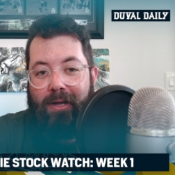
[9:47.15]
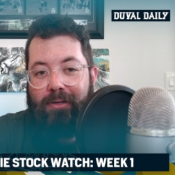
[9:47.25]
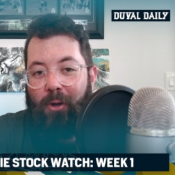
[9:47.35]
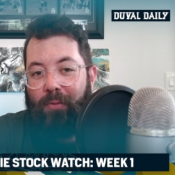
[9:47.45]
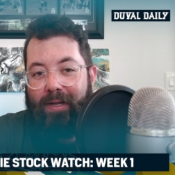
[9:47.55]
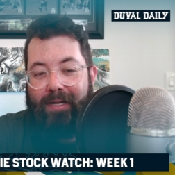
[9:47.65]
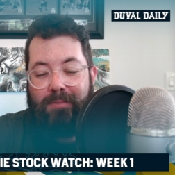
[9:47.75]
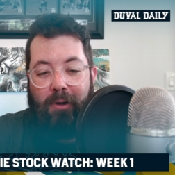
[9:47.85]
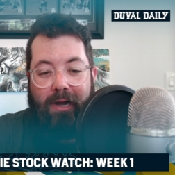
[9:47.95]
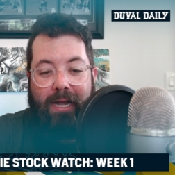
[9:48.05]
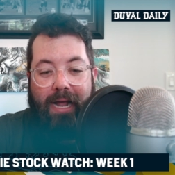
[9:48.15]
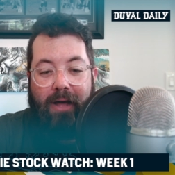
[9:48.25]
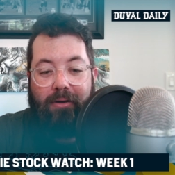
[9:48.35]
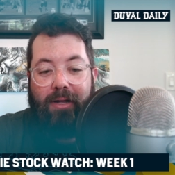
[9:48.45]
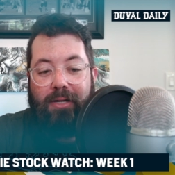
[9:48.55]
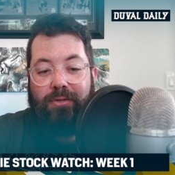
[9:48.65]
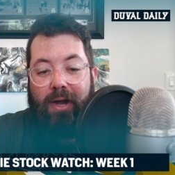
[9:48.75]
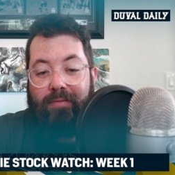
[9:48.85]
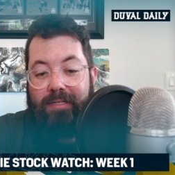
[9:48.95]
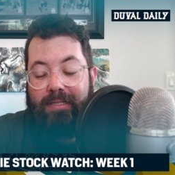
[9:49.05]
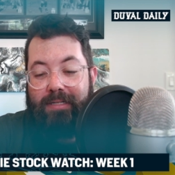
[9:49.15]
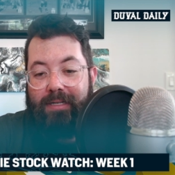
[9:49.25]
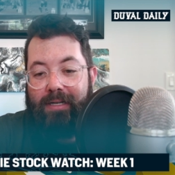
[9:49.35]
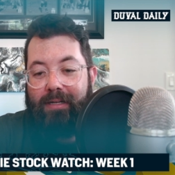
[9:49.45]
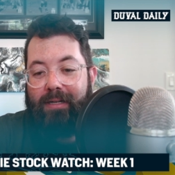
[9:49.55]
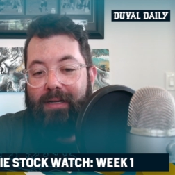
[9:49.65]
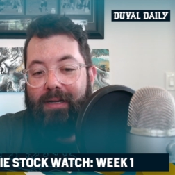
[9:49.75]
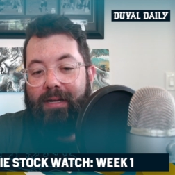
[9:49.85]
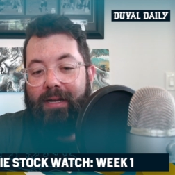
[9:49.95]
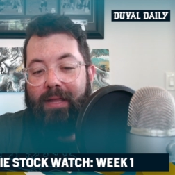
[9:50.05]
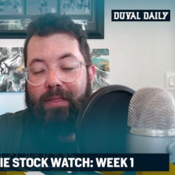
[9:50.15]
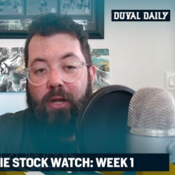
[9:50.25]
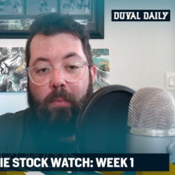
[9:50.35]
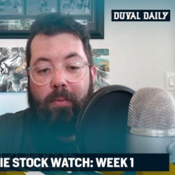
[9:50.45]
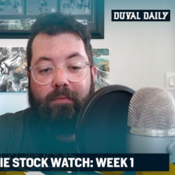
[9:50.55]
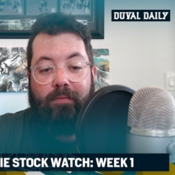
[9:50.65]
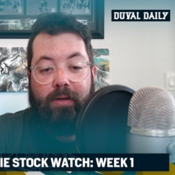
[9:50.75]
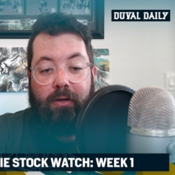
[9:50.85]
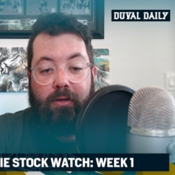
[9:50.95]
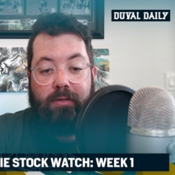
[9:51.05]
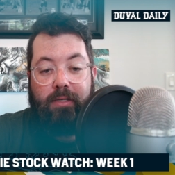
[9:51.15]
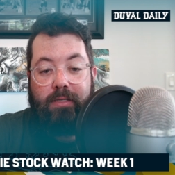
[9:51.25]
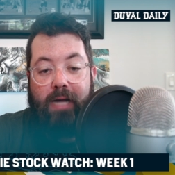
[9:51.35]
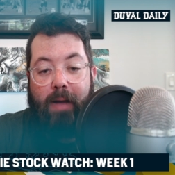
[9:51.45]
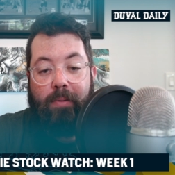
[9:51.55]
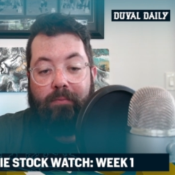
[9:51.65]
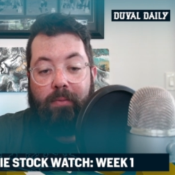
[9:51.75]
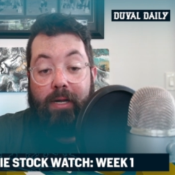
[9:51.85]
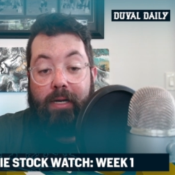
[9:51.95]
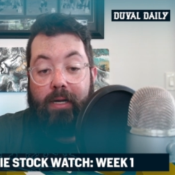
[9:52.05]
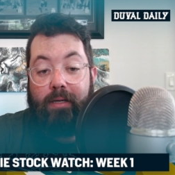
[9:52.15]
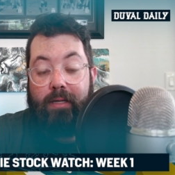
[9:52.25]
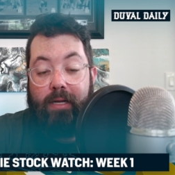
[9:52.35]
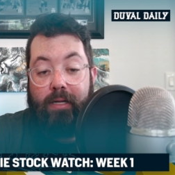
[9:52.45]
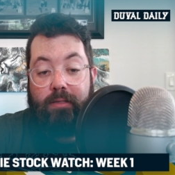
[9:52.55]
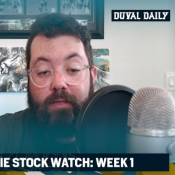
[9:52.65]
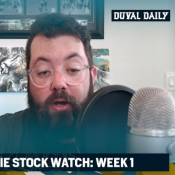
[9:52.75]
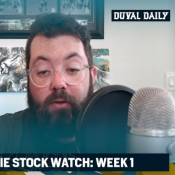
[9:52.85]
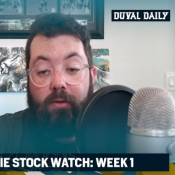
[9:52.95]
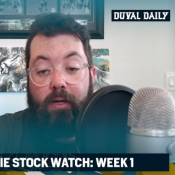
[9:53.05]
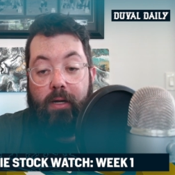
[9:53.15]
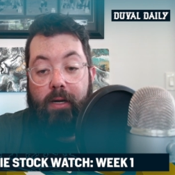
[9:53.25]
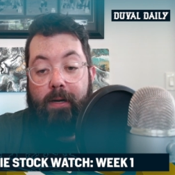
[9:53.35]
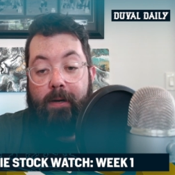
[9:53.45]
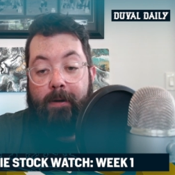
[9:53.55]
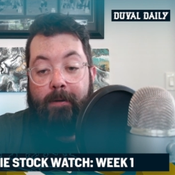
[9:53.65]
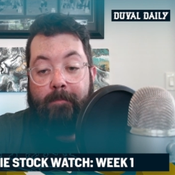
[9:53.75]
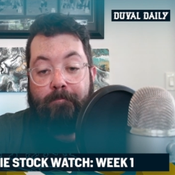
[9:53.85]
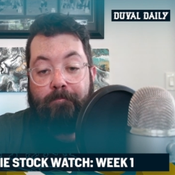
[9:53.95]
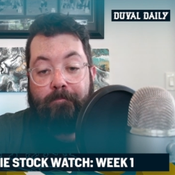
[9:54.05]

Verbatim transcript: Don't think he's bringing down Travis Etienne in the open field to stop him from getting into the end zone. Um,